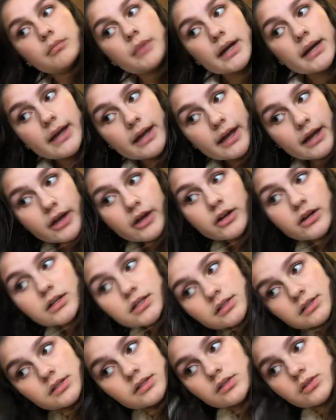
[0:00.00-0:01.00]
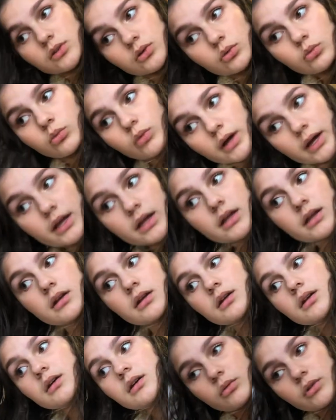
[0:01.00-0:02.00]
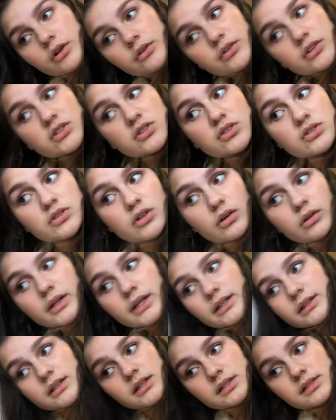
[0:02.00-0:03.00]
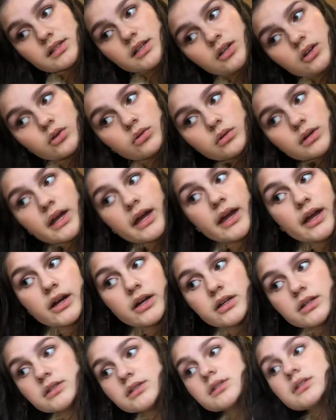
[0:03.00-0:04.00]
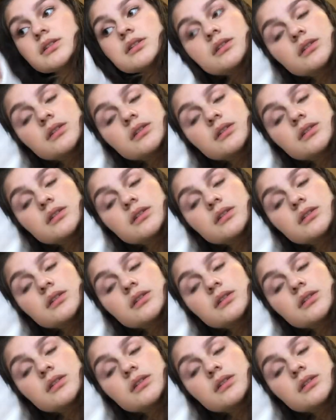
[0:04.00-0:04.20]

My hair is still wet. What if I just go like this? Like, who cares?